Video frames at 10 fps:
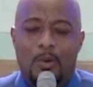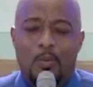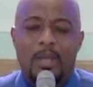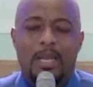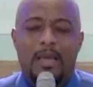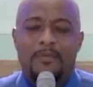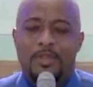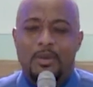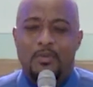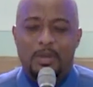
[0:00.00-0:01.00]
We love
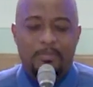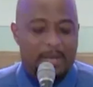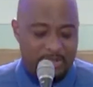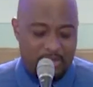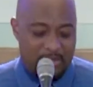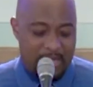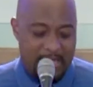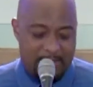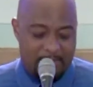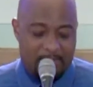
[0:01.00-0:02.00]
you and we bless your
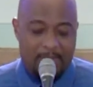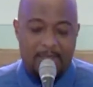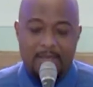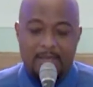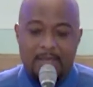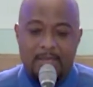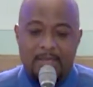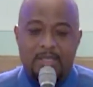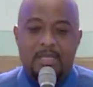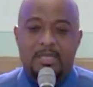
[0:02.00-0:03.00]
name.
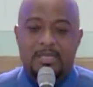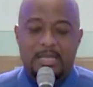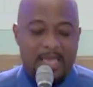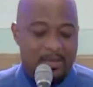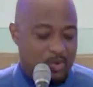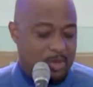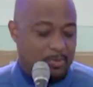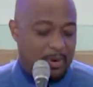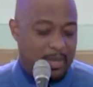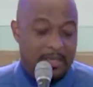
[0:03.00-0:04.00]
In Jesus' name we
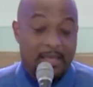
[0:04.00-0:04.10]
pray.